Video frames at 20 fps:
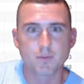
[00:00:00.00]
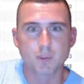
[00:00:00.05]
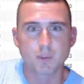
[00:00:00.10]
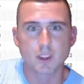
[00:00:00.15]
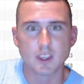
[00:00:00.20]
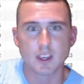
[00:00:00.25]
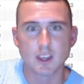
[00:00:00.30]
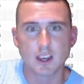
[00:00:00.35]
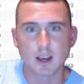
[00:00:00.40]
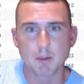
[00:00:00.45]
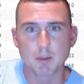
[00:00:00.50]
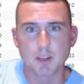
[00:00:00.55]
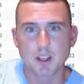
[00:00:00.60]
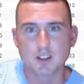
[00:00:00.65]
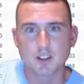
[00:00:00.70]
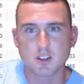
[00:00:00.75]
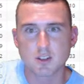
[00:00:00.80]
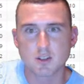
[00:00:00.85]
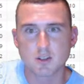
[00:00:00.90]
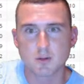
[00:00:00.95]
Yeah, I mean,
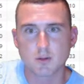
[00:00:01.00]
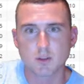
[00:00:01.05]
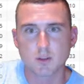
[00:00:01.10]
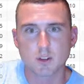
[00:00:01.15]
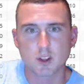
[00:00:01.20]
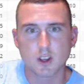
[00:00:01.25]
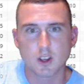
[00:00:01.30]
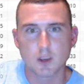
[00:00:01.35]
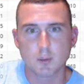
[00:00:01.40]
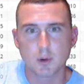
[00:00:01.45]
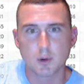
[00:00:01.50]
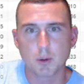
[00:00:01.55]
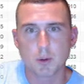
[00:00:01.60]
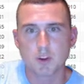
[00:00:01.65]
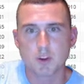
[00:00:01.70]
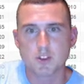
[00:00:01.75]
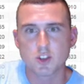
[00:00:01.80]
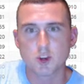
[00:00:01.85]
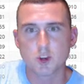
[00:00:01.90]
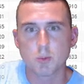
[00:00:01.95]
that's pretty
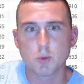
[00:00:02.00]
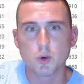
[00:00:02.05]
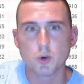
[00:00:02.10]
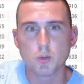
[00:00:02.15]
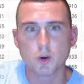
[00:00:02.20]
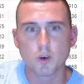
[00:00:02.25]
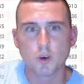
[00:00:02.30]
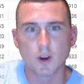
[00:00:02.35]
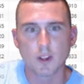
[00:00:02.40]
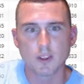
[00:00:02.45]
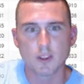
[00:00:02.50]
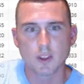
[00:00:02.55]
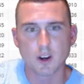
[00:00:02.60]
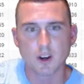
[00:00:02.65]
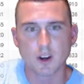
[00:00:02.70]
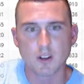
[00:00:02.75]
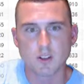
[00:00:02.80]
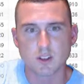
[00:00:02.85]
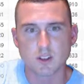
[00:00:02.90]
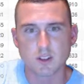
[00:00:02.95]
much no movement right there